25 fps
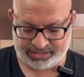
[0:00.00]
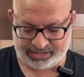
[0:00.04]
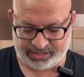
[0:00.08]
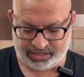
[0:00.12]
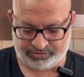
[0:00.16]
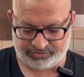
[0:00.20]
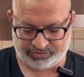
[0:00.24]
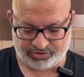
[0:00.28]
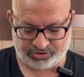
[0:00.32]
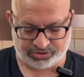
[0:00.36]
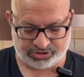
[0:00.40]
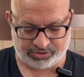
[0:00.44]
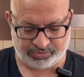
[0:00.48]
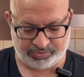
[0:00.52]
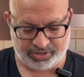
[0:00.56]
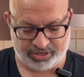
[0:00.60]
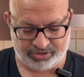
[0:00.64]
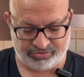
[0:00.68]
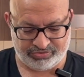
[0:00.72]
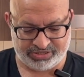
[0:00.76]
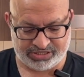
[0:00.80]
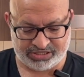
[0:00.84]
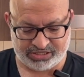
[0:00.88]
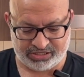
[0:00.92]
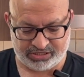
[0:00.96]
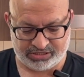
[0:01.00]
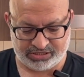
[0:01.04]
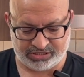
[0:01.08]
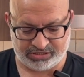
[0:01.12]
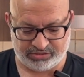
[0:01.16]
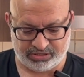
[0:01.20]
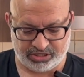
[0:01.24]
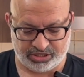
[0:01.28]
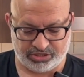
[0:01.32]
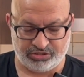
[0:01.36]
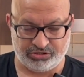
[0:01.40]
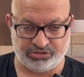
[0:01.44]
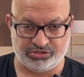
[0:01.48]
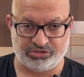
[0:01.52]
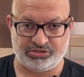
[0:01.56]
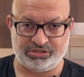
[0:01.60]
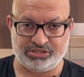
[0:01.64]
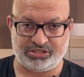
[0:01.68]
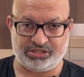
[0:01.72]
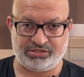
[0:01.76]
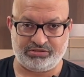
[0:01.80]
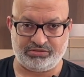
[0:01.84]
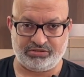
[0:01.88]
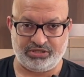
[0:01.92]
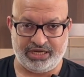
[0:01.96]
I've got some harissa, a good
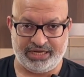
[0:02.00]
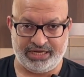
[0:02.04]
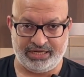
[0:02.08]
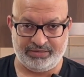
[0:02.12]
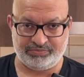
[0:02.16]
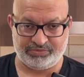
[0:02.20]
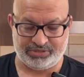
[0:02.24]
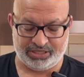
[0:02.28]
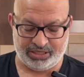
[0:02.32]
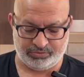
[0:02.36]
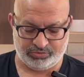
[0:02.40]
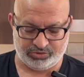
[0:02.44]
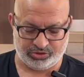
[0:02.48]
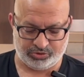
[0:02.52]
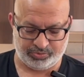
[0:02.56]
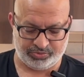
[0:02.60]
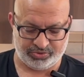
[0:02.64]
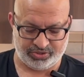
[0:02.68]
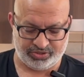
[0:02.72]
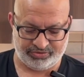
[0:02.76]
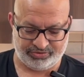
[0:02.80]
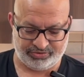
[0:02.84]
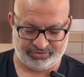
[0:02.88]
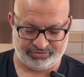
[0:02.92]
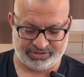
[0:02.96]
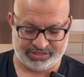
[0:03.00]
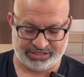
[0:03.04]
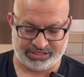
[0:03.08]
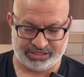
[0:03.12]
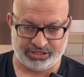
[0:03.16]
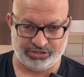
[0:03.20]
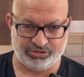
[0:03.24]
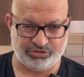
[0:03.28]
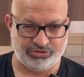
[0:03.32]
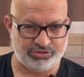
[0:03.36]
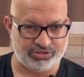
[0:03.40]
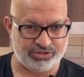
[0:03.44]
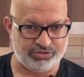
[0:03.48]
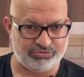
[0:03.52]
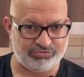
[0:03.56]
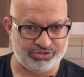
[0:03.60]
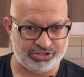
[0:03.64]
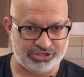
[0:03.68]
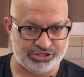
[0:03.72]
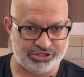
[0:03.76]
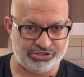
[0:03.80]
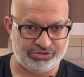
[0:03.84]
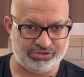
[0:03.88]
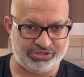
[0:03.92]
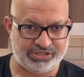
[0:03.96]
heaped tablespoon of harissa. You can
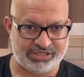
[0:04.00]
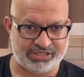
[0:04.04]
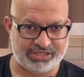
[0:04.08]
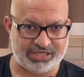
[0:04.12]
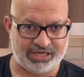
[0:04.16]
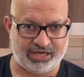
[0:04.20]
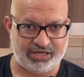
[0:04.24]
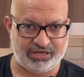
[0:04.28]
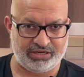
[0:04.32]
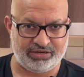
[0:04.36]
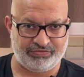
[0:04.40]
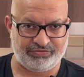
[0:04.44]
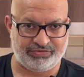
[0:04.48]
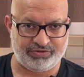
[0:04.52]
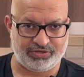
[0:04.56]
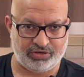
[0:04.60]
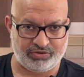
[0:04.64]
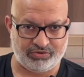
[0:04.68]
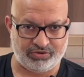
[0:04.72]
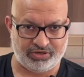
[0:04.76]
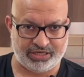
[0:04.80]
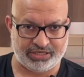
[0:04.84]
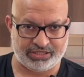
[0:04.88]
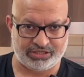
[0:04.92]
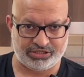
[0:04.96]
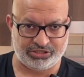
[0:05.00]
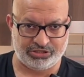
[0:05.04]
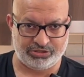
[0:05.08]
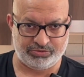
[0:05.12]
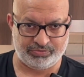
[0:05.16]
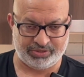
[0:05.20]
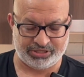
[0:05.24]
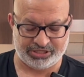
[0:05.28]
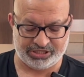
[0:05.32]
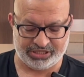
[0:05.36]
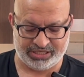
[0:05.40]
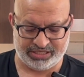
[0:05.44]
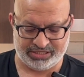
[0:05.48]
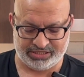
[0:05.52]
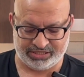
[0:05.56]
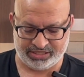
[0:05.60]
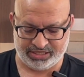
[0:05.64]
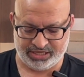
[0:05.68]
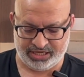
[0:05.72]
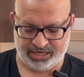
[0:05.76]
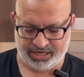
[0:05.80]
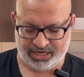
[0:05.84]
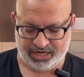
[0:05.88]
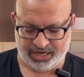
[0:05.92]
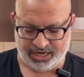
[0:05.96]
reduce it down if you don't like too much heat.
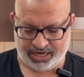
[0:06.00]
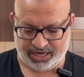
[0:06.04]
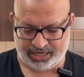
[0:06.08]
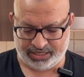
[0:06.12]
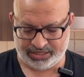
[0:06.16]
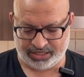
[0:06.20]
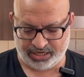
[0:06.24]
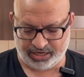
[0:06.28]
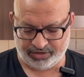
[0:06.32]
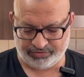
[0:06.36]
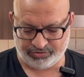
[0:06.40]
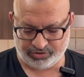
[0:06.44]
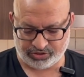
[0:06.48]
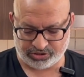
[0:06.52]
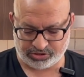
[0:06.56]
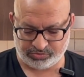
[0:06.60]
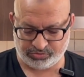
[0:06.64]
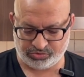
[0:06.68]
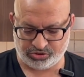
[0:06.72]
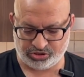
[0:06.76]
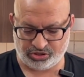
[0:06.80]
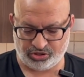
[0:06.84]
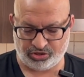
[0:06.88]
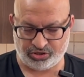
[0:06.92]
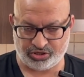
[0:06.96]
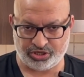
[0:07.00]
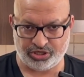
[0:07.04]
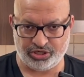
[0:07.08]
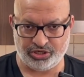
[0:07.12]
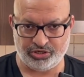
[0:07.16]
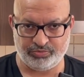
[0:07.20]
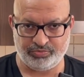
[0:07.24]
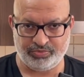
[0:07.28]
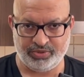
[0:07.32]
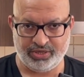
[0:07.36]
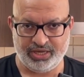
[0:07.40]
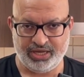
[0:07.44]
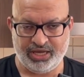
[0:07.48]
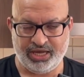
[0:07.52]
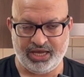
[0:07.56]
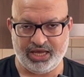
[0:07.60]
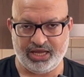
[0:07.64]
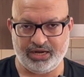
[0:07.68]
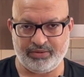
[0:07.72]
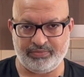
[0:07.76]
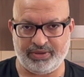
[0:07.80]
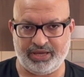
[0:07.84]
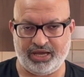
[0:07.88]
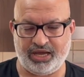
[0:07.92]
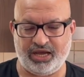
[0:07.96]
And then I've got some stock cube and
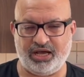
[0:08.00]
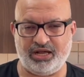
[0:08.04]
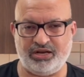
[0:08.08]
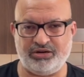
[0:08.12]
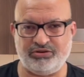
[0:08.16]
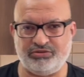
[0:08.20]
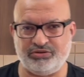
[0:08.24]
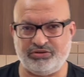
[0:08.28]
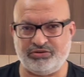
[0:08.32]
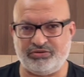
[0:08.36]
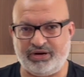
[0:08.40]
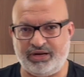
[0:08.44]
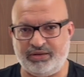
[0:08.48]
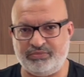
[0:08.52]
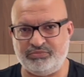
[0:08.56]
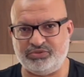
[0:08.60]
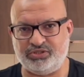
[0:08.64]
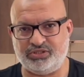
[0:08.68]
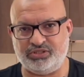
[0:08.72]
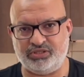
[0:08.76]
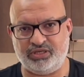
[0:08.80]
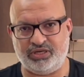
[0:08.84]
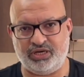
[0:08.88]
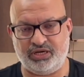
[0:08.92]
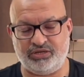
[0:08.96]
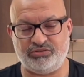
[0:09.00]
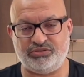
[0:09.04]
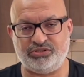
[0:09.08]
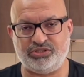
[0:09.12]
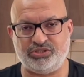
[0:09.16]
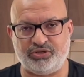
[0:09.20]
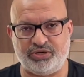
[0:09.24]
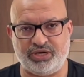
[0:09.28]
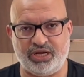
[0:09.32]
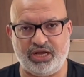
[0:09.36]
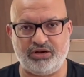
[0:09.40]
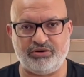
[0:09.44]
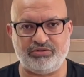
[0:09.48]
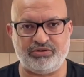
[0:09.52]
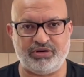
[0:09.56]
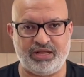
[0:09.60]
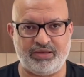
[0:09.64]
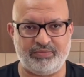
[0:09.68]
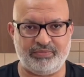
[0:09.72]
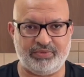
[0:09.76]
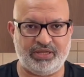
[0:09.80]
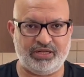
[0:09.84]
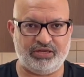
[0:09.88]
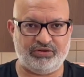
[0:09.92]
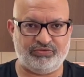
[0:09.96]
about 100
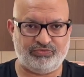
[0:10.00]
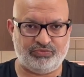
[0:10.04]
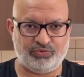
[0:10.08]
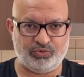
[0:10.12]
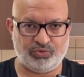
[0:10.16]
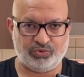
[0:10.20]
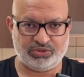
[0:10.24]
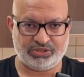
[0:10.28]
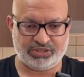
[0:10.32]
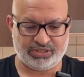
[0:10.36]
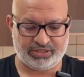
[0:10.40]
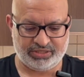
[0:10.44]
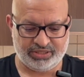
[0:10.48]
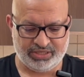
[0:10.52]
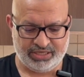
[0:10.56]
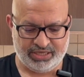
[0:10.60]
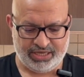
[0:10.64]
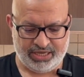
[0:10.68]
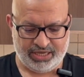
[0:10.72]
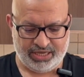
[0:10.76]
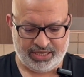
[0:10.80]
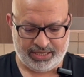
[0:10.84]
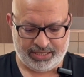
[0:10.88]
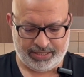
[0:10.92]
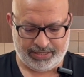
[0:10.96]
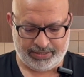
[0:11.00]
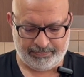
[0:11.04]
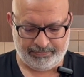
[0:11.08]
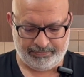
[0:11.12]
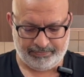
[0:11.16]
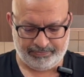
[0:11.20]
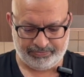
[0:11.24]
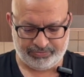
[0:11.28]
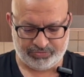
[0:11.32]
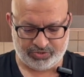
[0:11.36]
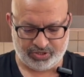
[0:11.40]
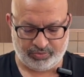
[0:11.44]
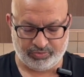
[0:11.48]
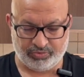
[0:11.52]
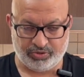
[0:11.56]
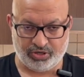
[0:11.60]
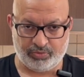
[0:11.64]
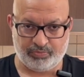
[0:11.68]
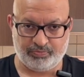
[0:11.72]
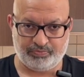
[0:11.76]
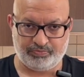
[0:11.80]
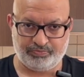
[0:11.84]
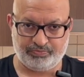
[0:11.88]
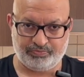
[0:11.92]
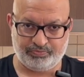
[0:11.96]
ml of water. So I'm going to
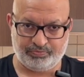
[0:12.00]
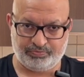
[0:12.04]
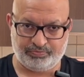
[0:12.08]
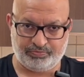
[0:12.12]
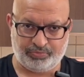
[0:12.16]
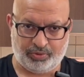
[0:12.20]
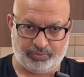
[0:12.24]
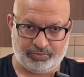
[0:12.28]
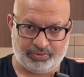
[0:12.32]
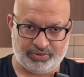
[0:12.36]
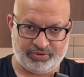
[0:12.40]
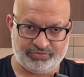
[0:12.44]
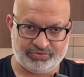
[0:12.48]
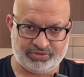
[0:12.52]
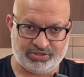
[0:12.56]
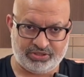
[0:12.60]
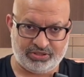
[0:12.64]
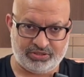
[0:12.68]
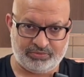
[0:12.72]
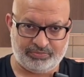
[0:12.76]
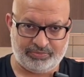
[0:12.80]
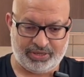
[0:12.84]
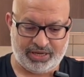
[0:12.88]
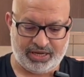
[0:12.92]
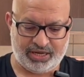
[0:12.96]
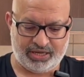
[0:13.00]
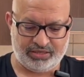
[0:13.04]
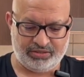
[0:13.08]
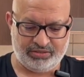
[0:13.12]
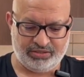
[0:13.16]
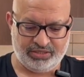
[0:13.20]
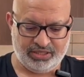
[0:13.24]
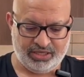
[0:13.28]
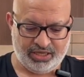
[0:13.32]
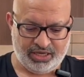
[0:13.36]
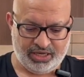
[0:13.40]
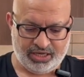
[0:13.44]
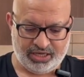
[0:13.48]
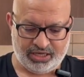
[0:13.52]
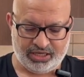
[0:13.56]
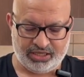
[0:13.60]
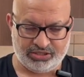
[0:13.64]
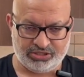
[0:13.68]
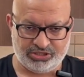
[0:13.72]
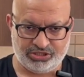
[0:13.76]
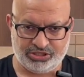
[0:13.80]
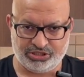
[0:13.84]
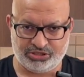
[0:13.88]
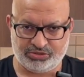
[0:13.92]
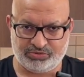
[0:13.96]
pop over to the pan and
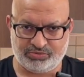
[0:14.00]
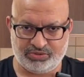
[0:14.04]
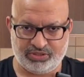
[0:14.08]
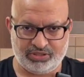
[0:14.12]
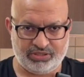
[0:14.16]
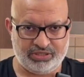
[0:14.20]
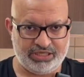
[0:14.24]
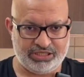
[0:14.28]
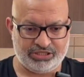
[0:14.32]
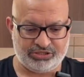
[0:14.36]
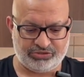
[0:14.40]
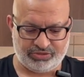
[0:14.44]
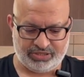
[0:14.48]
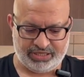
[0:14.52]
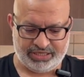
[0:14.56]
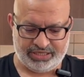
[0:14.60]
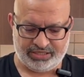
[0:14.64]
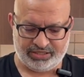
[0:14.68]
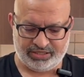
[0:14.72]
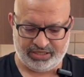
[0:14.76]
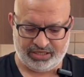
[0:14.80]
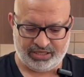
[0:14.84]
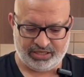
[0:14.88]
just literally,